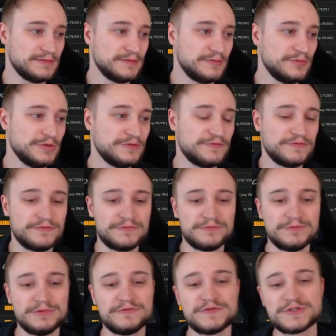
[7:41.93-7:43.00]
with
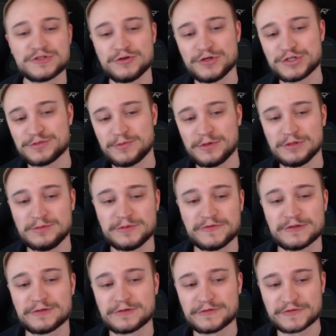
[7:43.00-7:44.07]
search volume, with a
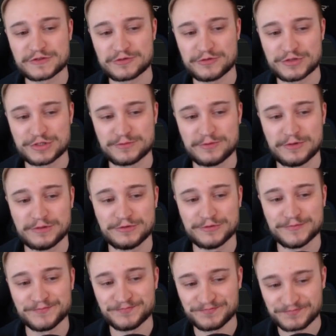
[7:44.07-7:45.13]
lot of search
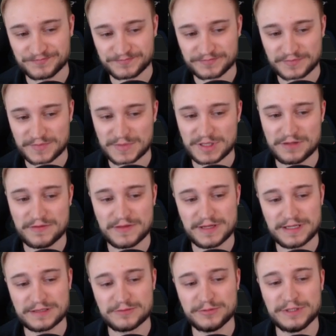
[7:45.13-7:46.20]
volume
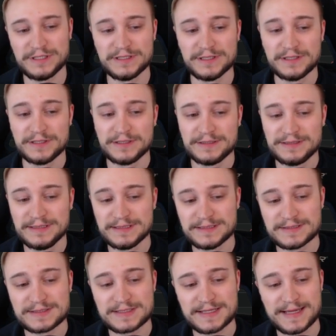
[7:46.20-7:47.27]
that we
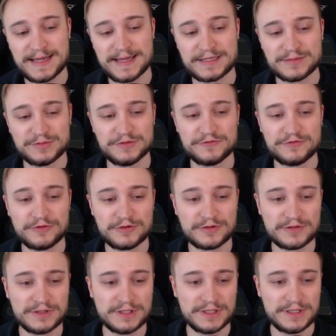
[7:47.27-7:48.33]
didn't had
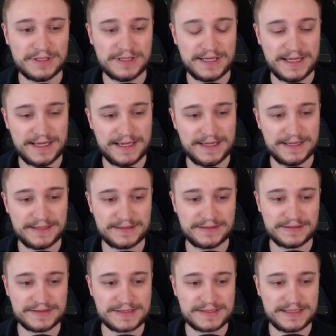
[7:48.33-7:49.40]
before. And
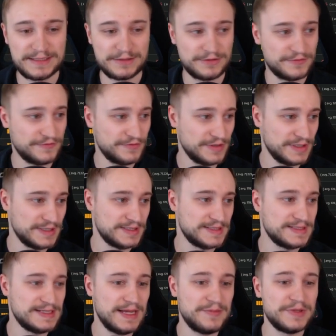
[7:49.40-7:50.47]
instead of
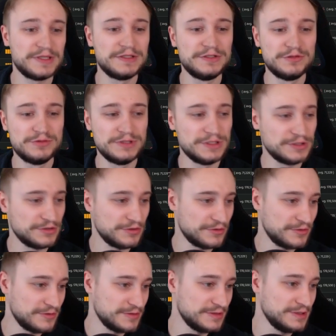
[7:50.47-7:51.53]
dabbing
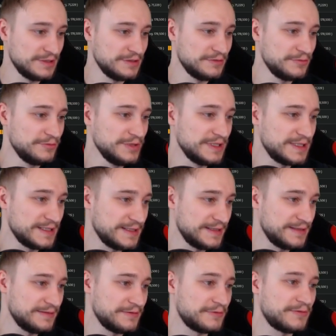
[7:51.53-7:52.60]
unicorn, we
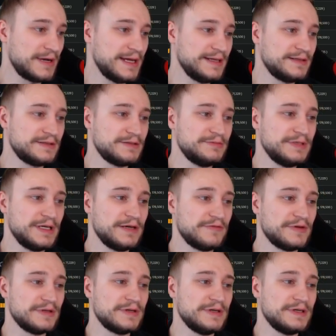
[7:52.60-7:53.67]
can write, we have
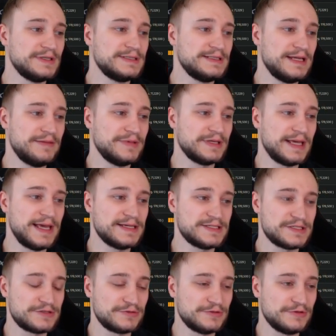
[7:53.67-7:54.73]
a dabbing
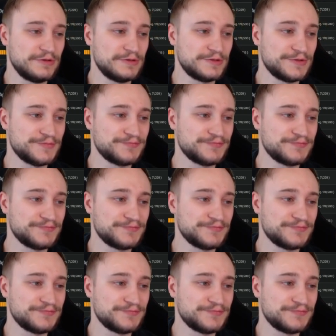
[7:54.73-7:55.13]
astronaut.